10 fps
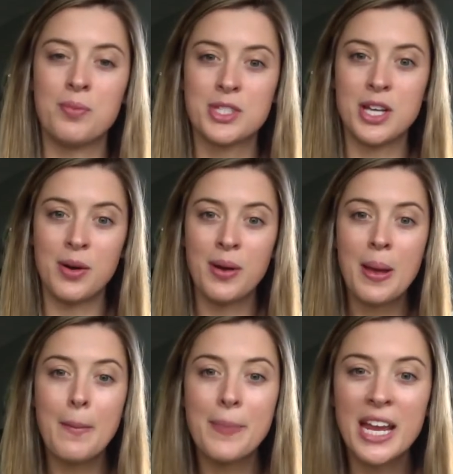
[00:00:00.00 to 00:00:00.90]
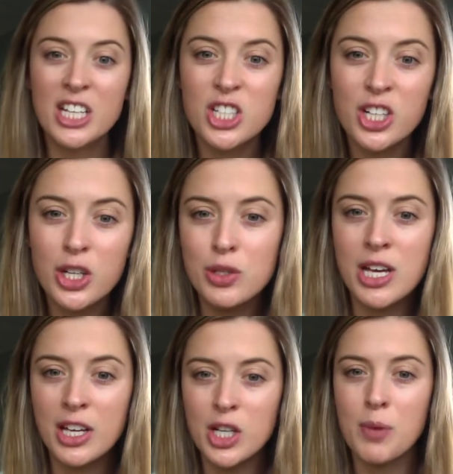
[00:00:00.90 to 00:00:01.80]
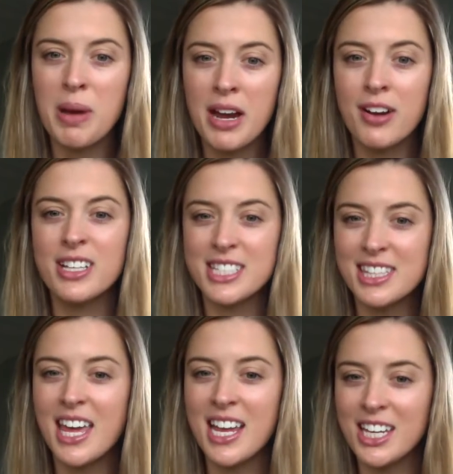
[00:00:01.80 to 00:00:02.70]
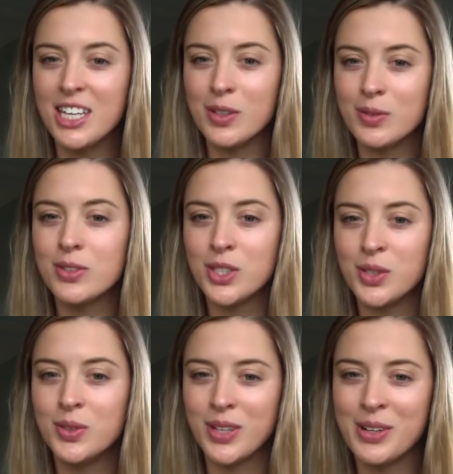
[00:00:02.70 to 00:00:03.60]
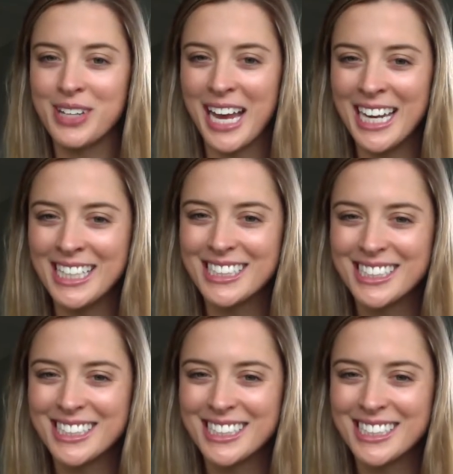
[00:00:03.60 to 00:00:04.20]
So make sure you tell your parents thank you too, okay?